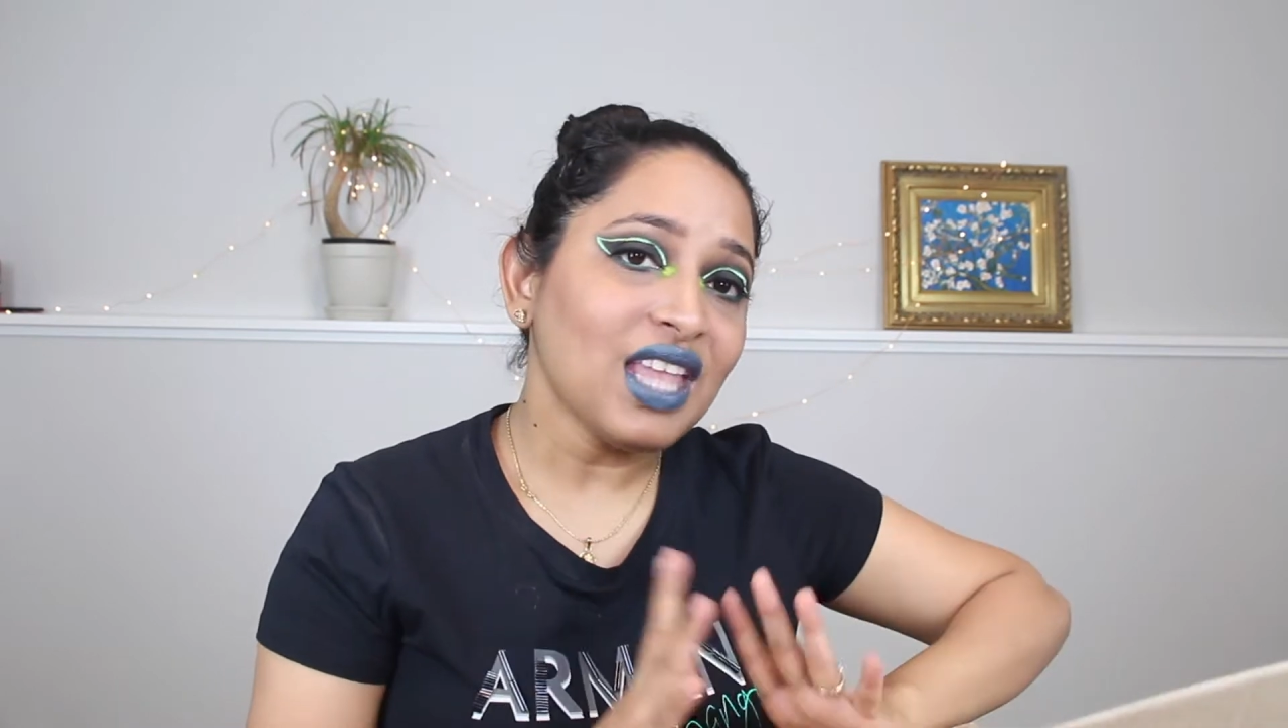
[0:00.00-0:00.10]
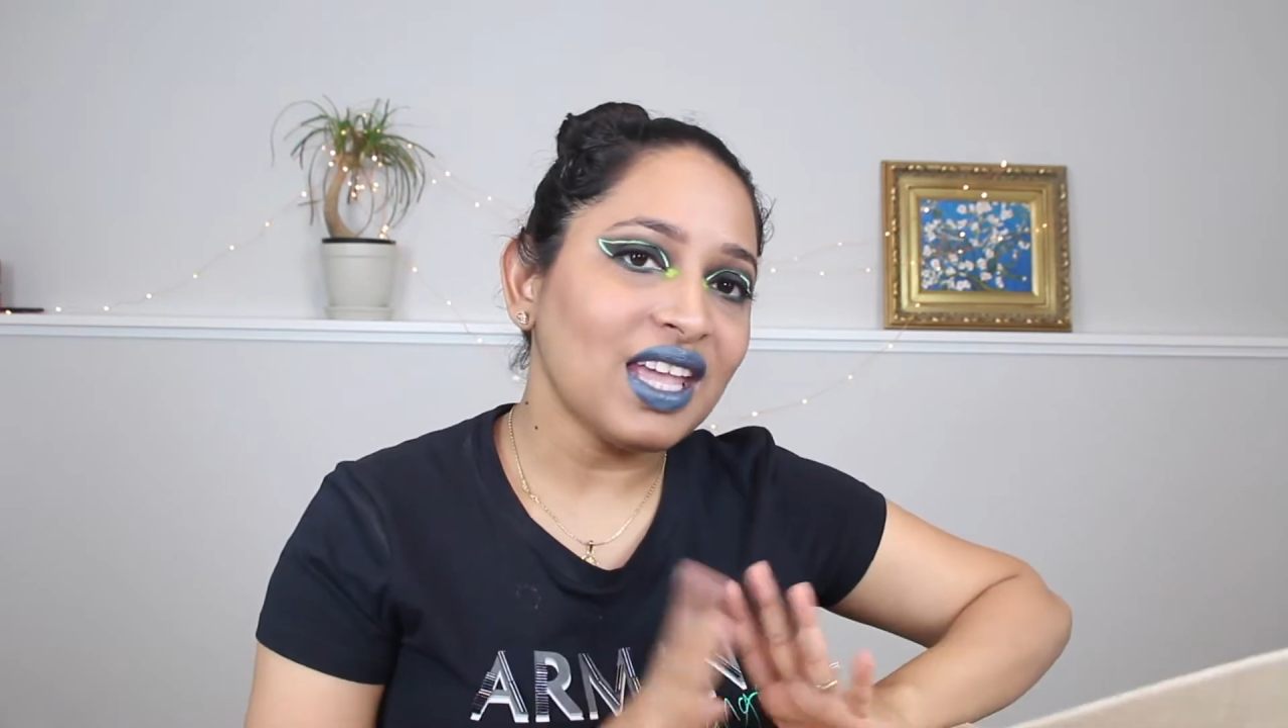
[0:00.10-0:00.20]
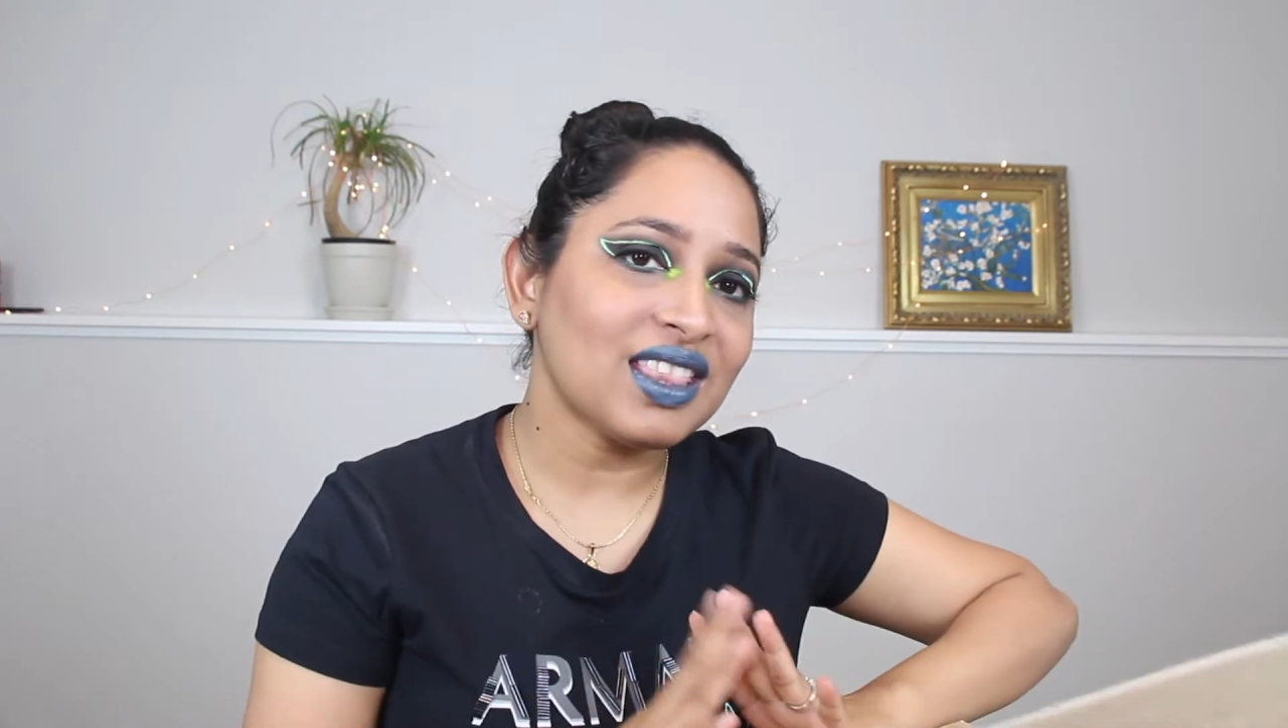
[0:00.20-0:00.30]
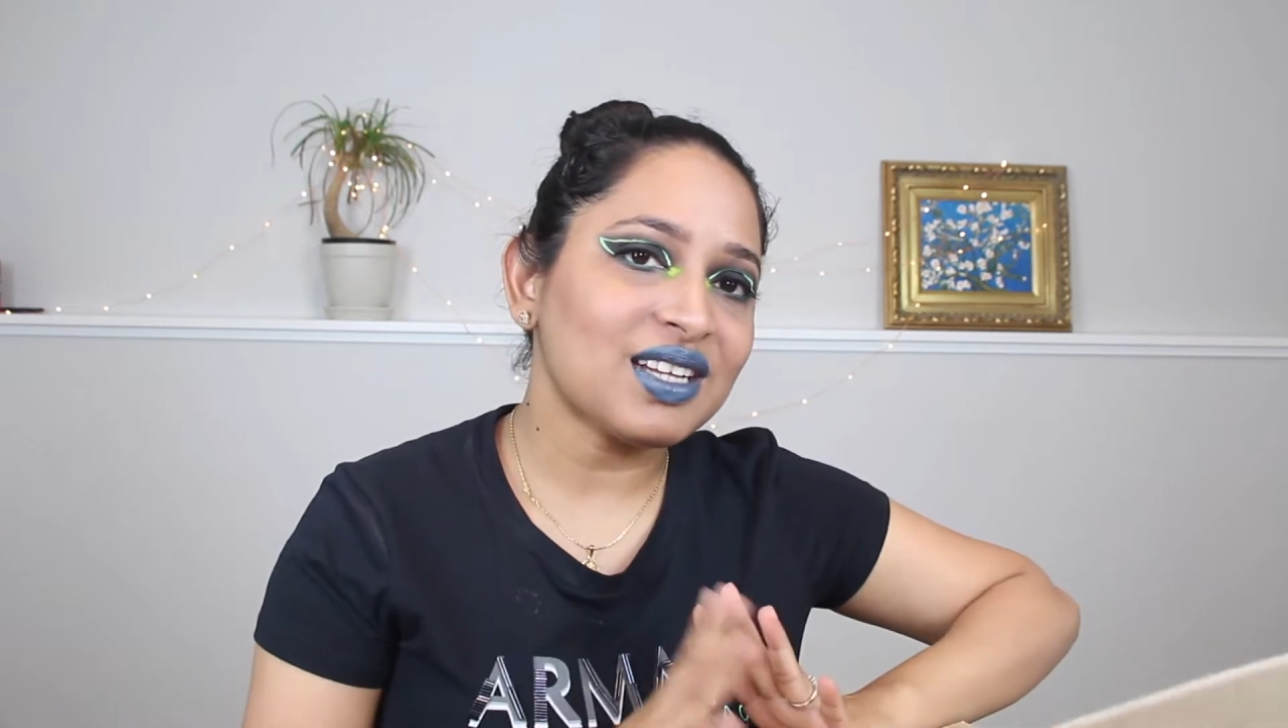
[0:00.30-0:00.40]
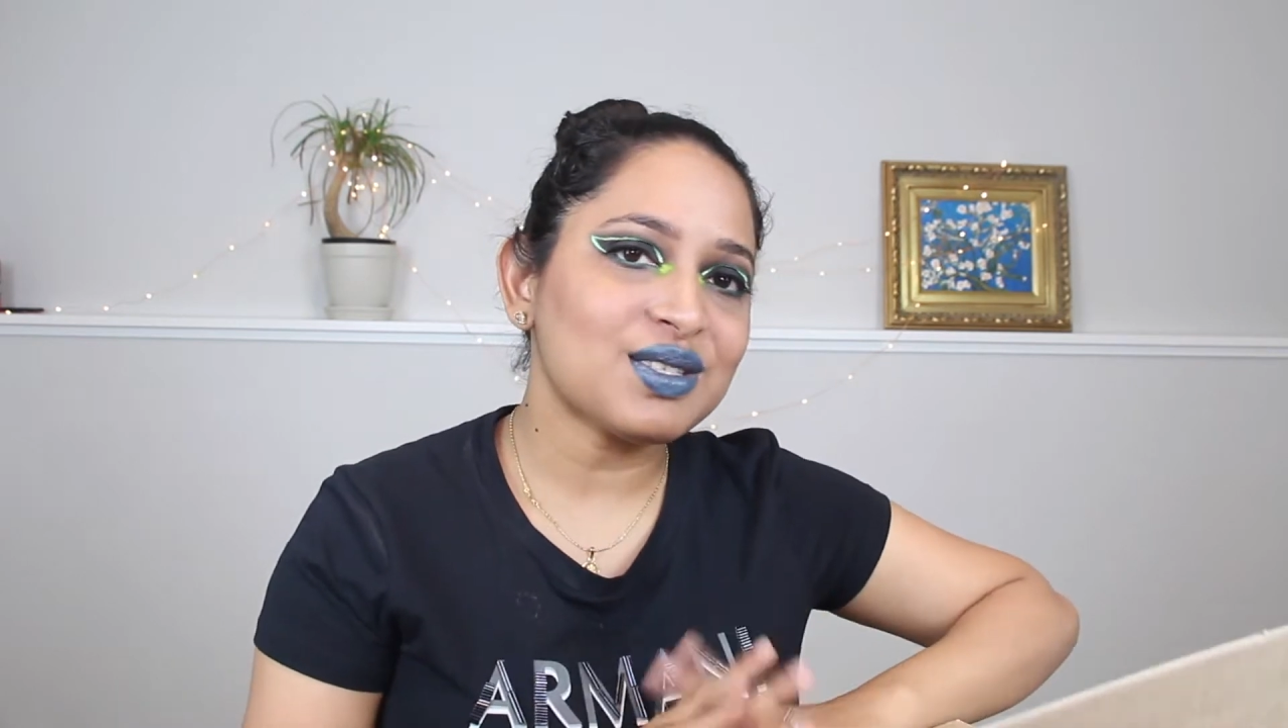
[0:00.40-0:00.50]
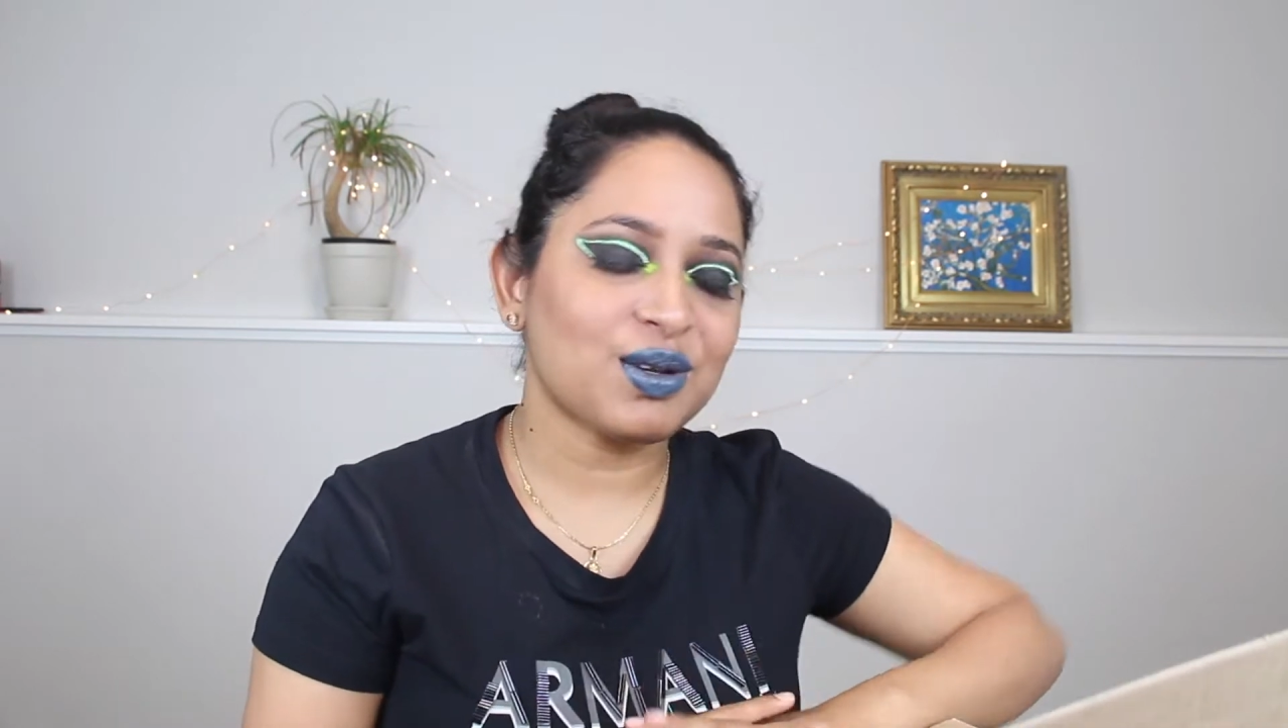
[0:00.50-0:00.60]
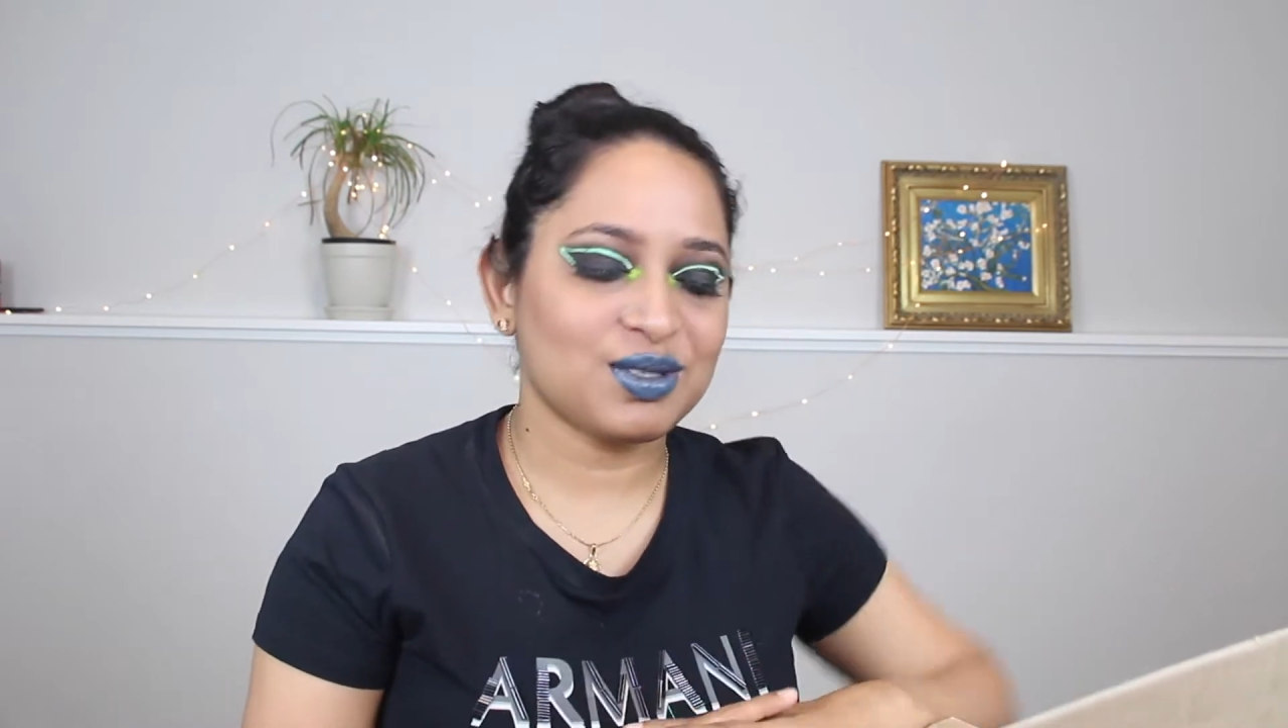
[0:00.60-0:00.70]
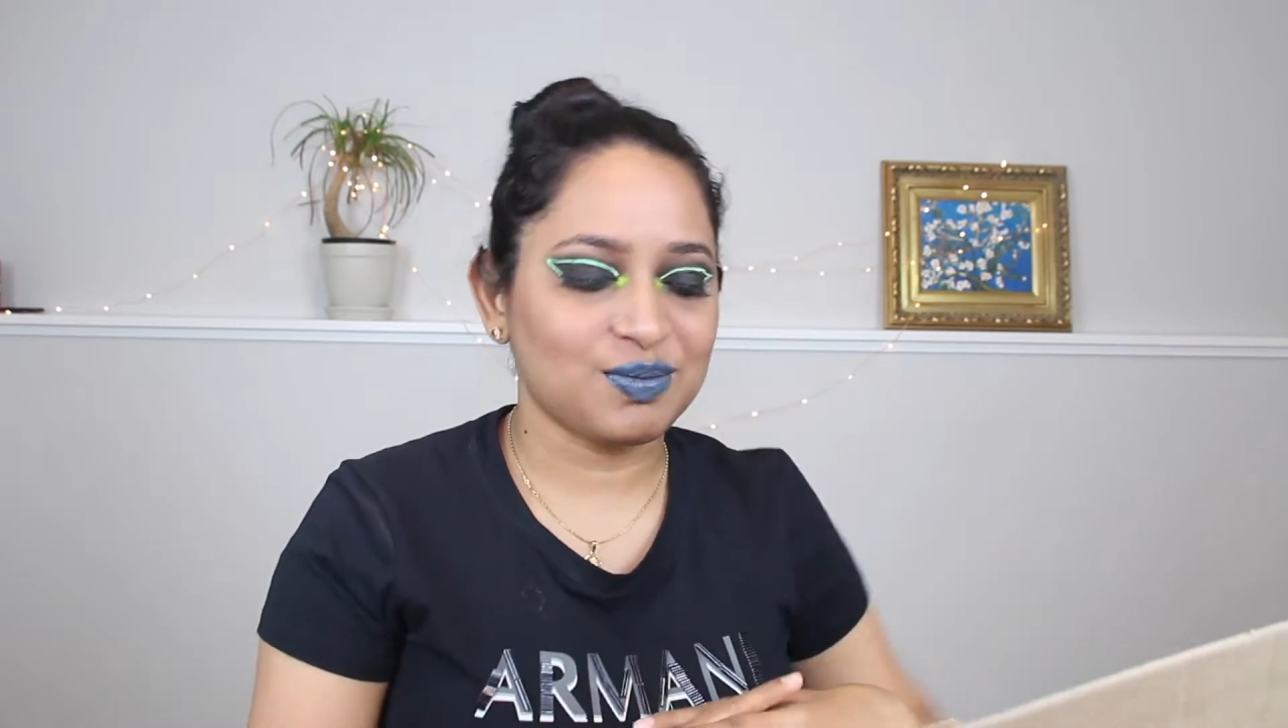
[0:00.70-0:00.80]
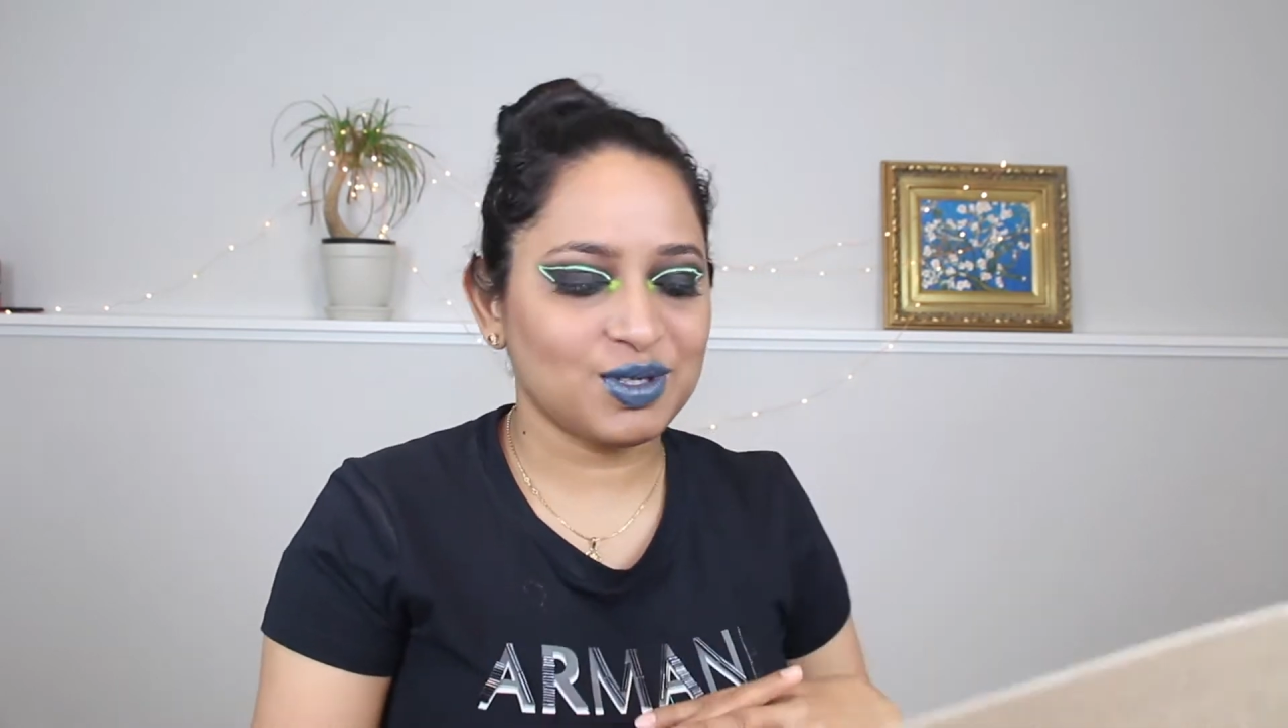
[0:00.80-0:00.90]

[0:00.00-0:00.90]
that's awesome.